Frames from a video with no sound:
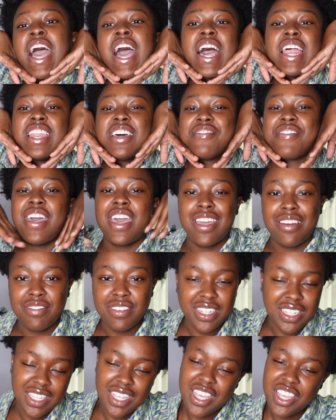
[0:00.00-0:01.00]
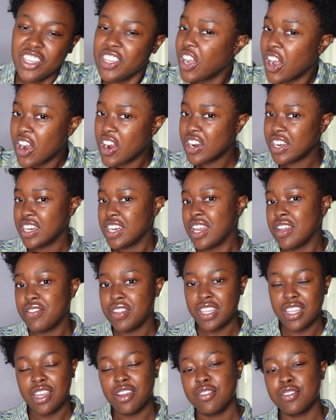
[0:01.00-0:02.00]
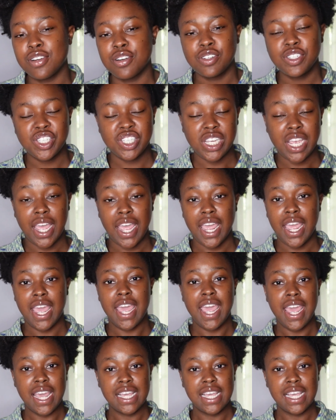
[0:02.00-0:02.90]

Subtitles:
I love everything yarn and everything crochet,